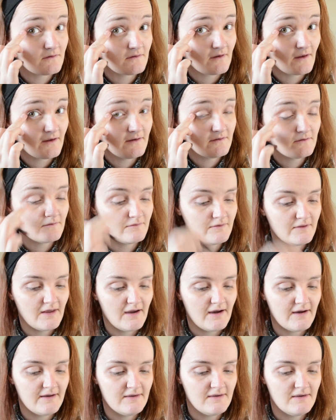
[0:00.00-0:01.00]
sides of the
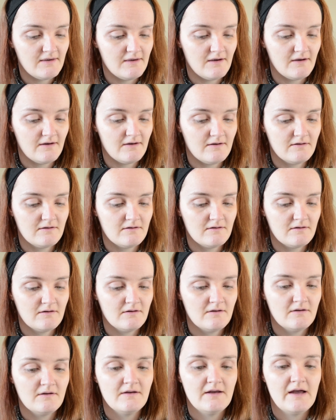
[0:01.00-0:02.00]
eye here
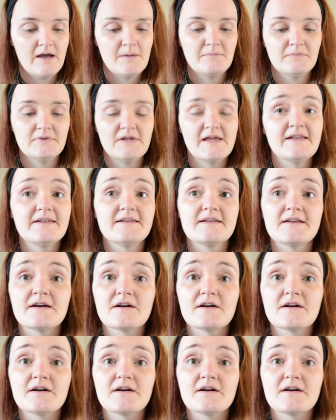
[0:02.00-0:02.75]
and blend it